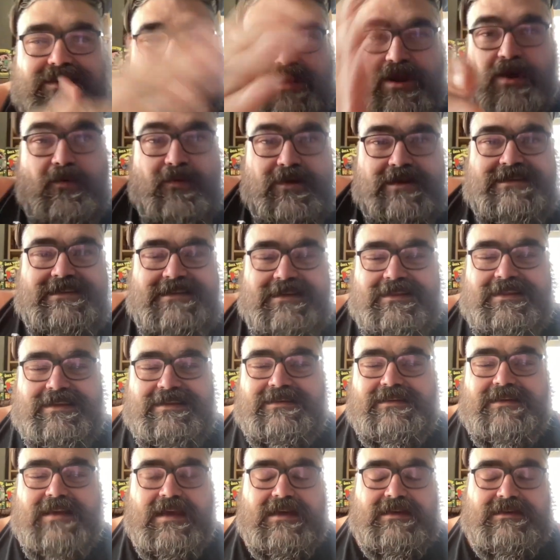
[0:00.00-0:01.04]
go into
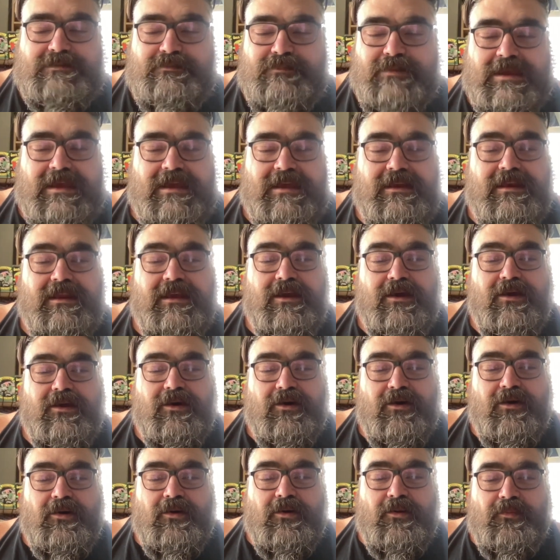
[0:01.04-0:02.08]
this next bit,
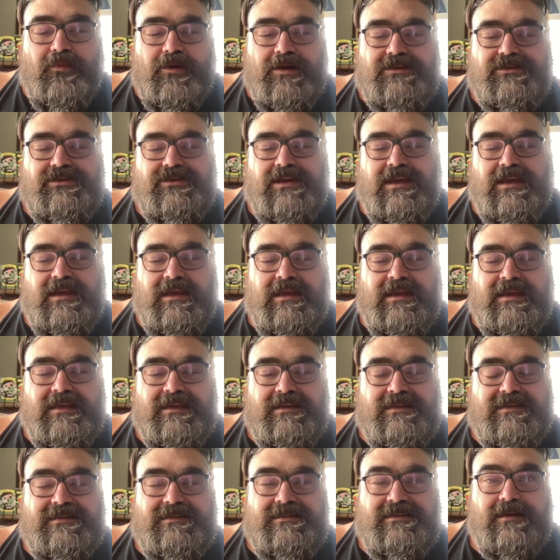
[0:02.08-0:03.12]
which
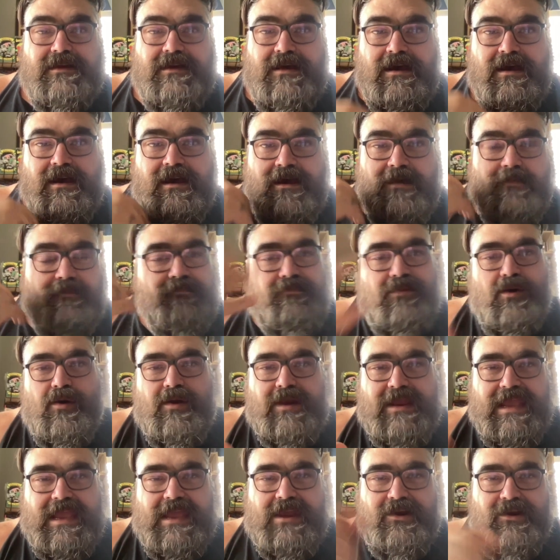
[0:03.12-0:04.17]
is um,
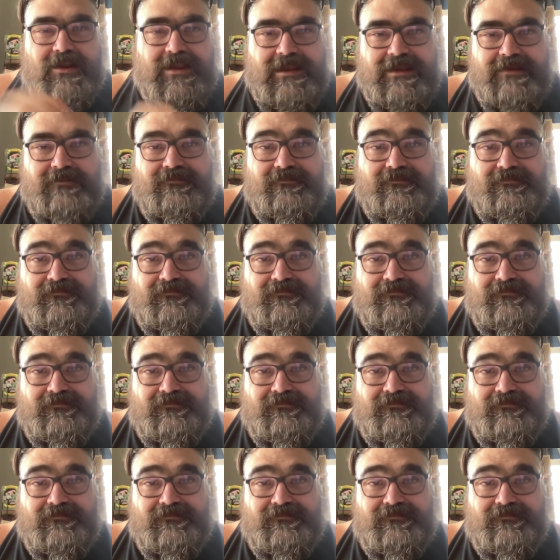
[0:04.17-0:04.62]
Poetic Anarchy.